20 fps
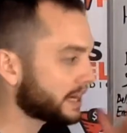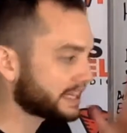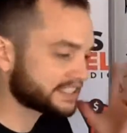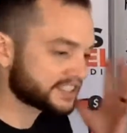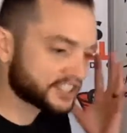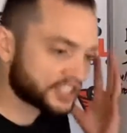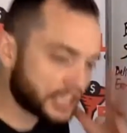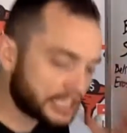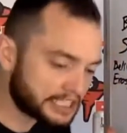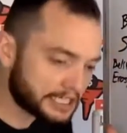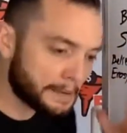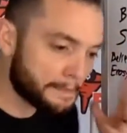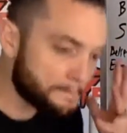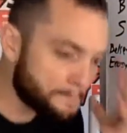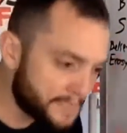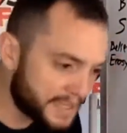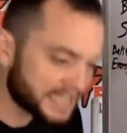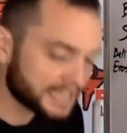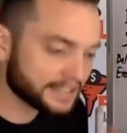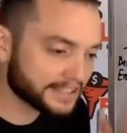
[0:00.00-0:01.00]
That's why it's
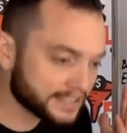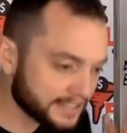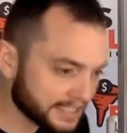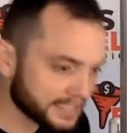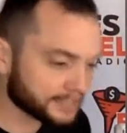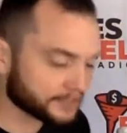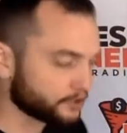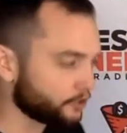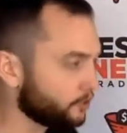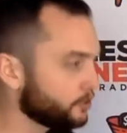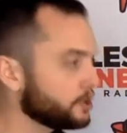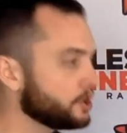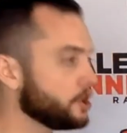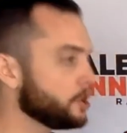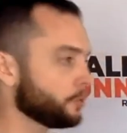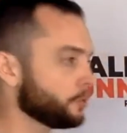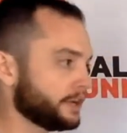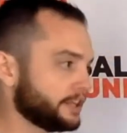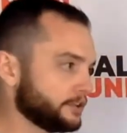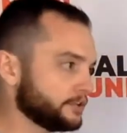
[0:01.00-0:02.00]
such a big
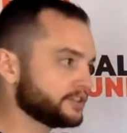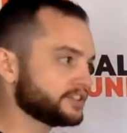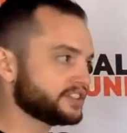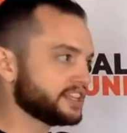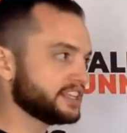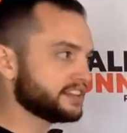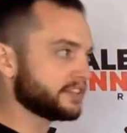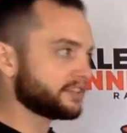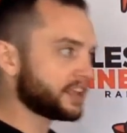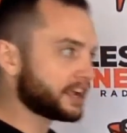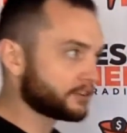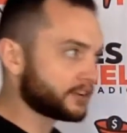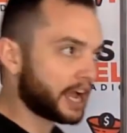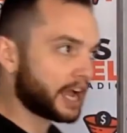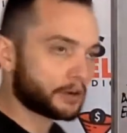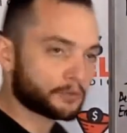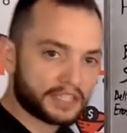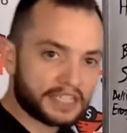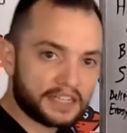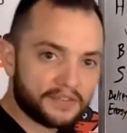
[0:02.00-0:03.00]
signal when you see
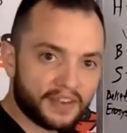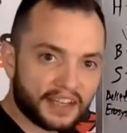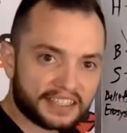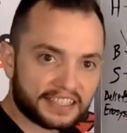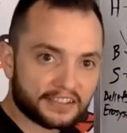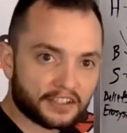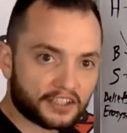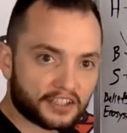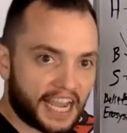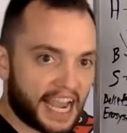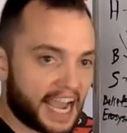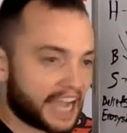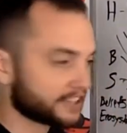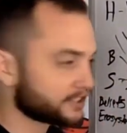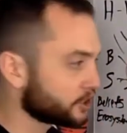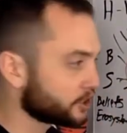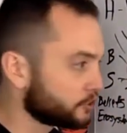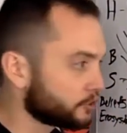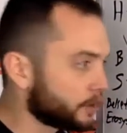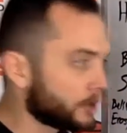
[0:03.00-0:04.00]
that they are not reinvesting
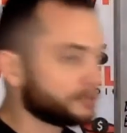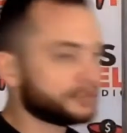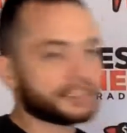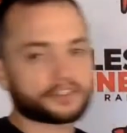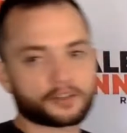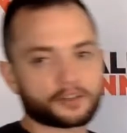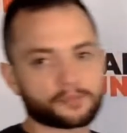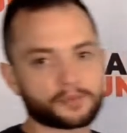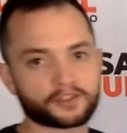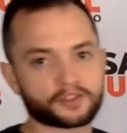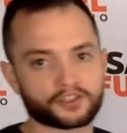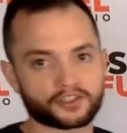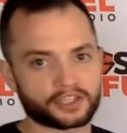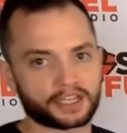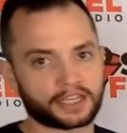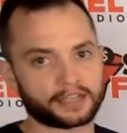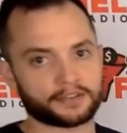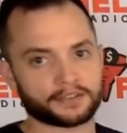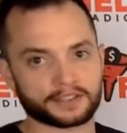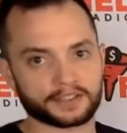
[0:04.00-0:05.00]
their cash to grow
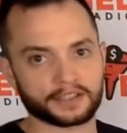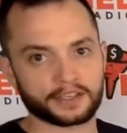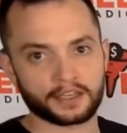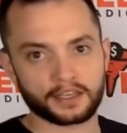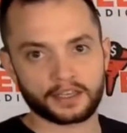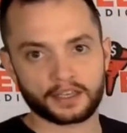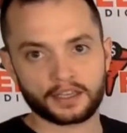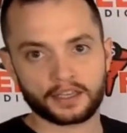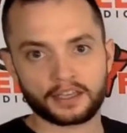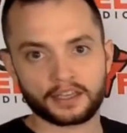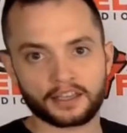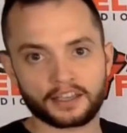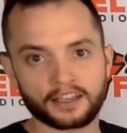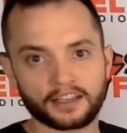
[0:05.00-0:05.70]
distribution channels,